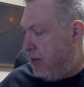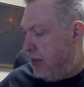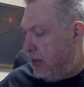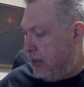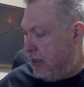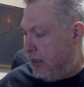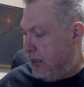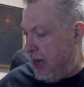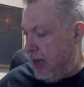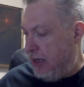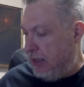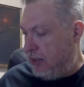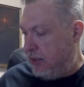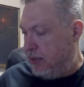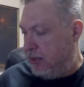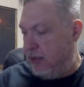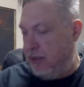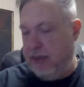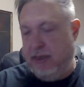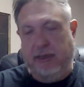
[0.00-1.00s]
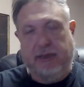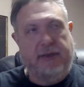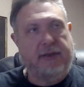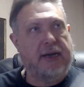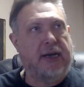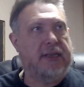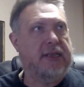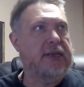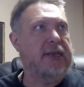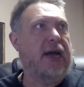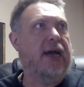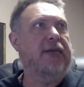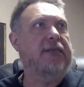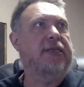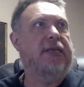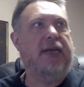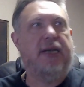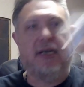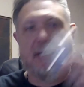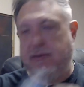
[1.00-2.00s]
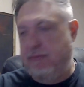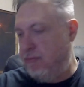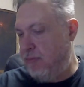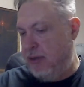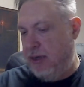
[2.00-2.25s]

Dice. You got the dice here.